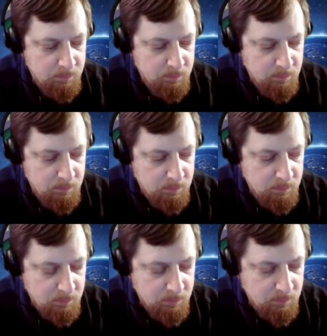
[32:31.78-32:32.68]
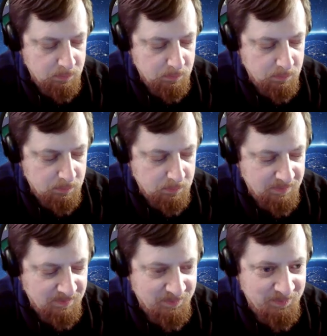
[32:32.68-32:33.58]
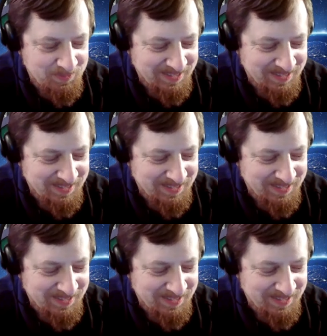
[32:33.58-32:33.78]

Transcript: The person shown says nothing.